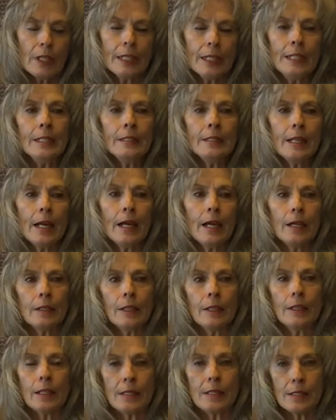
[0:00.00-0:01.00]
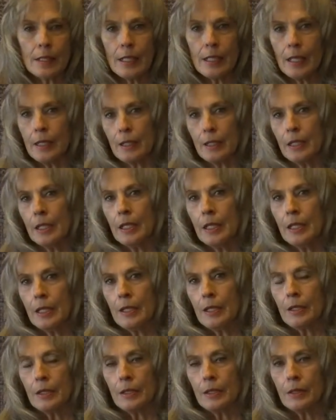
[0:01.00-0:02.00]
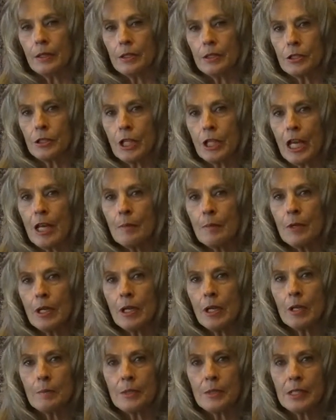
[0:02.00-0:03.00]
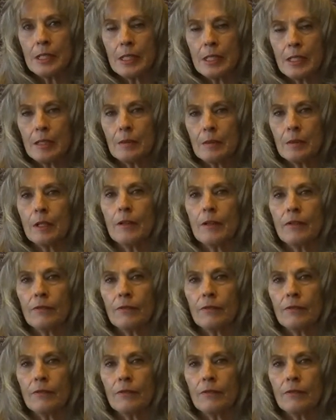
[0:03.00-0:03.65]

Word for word: in that, like I said, the shame comes in